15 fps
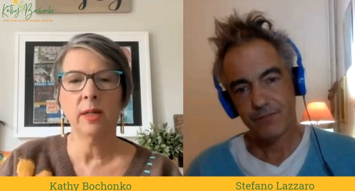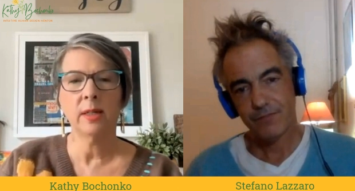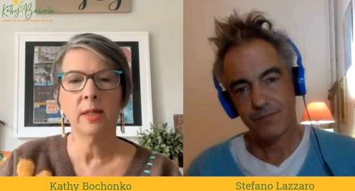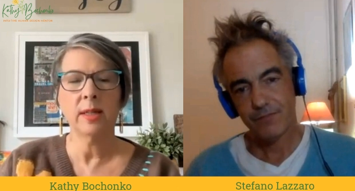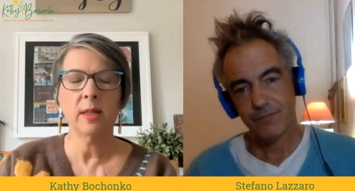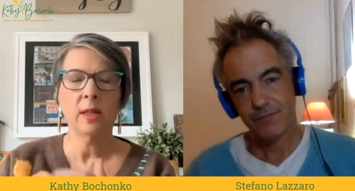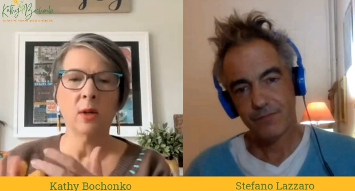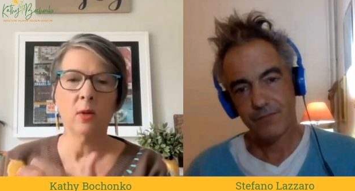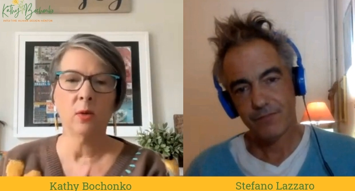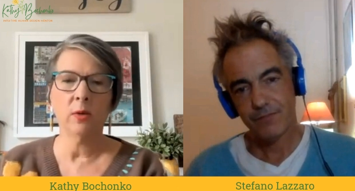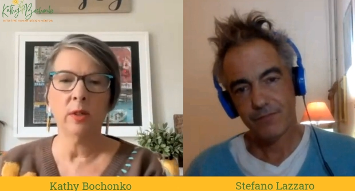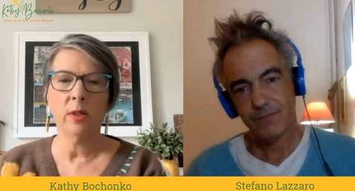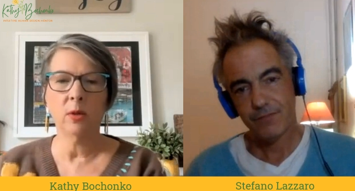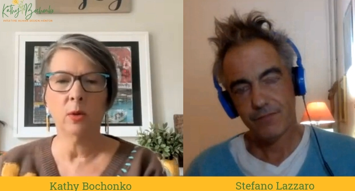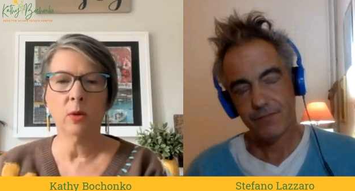Speaker 1: It's not the
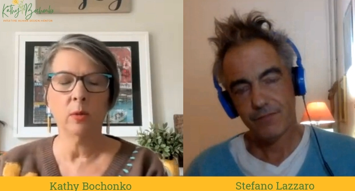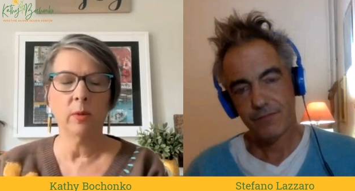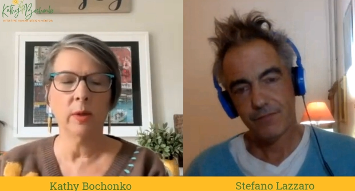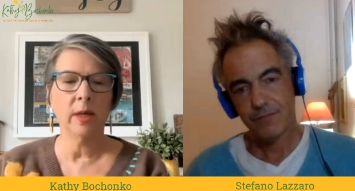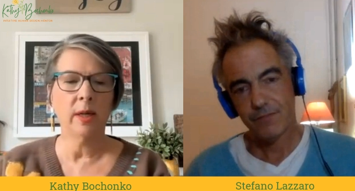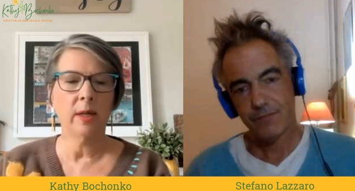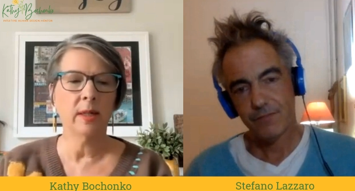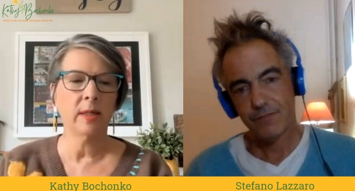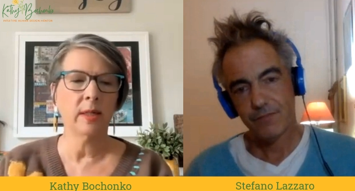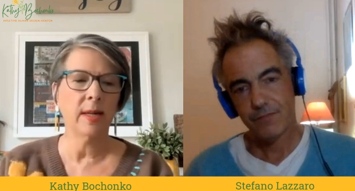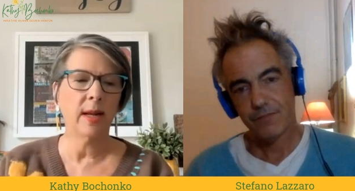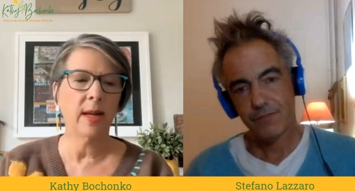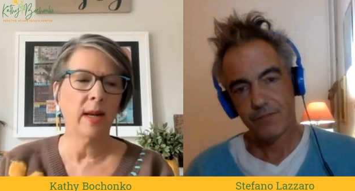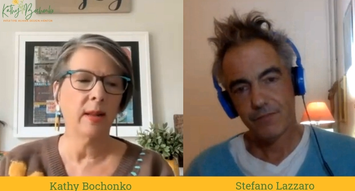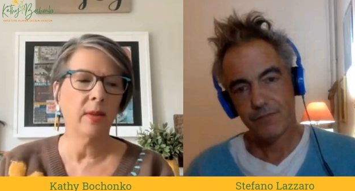only doorway, it's
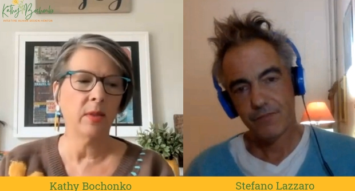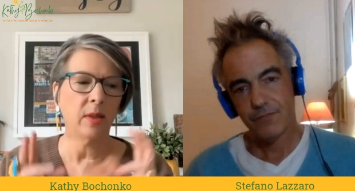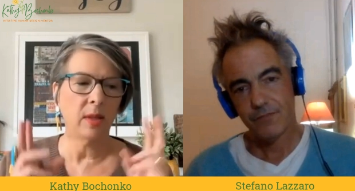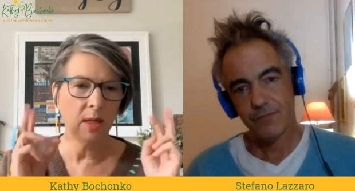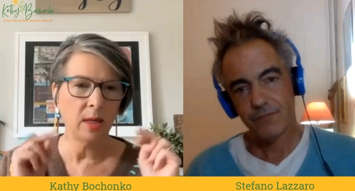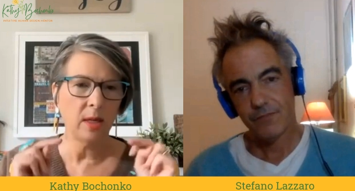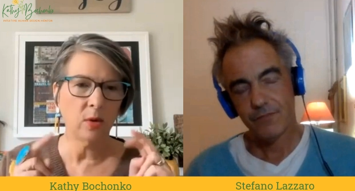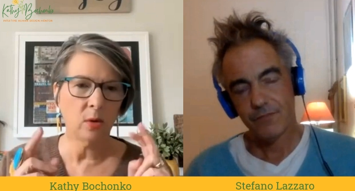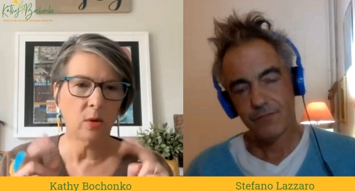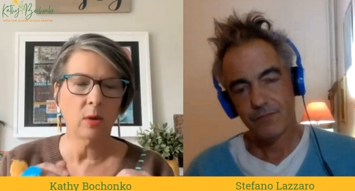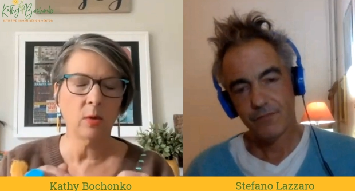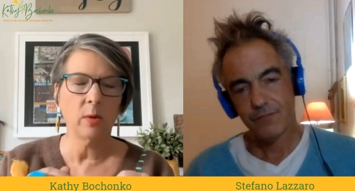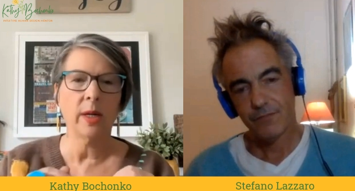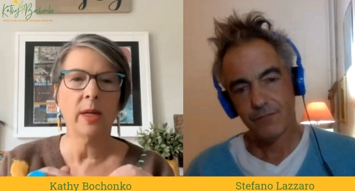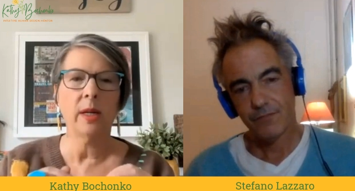not the
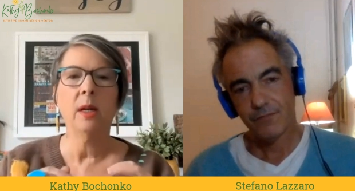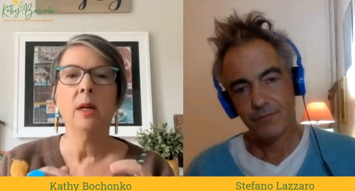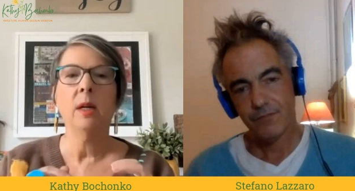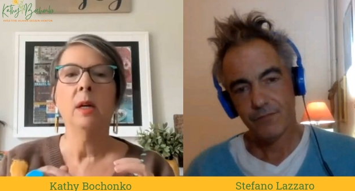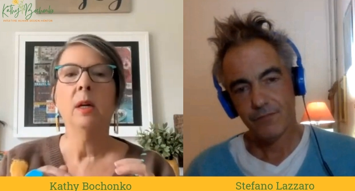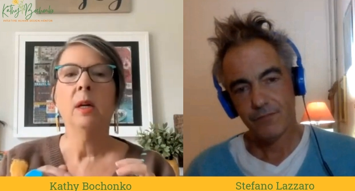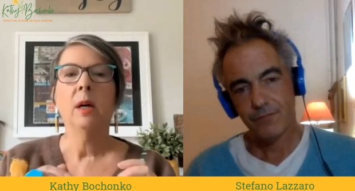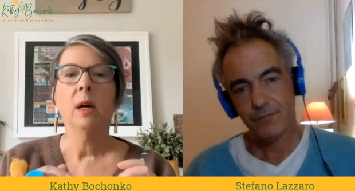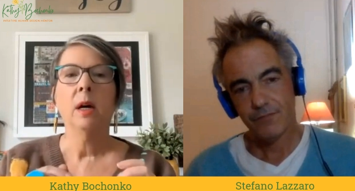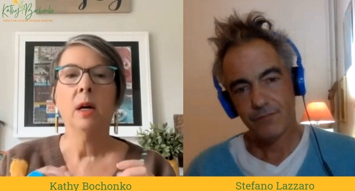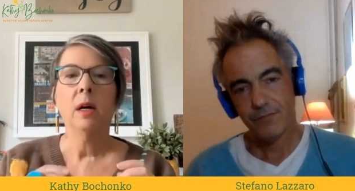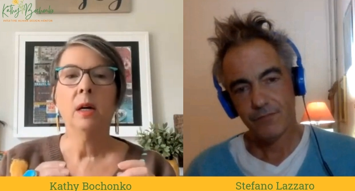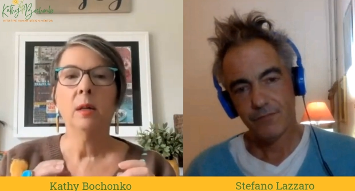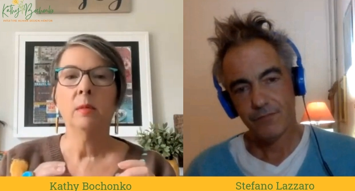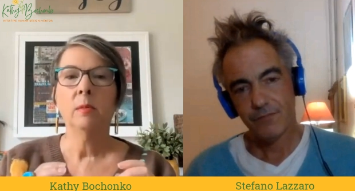doorway,
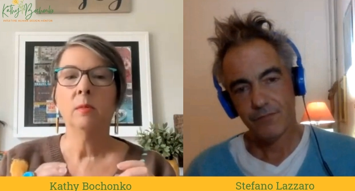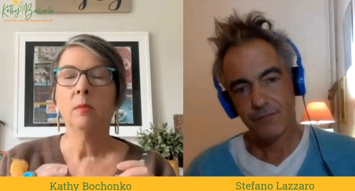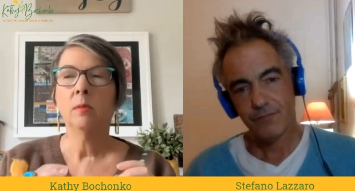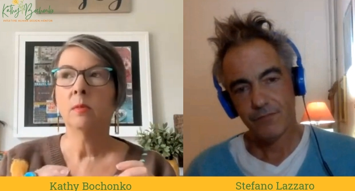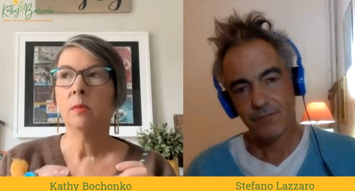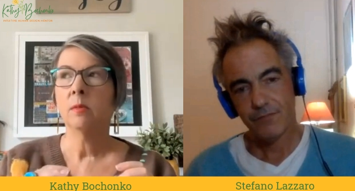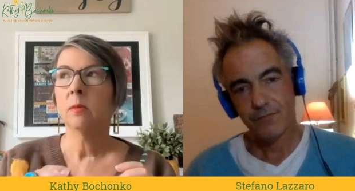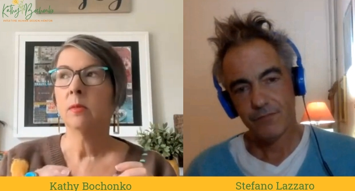um,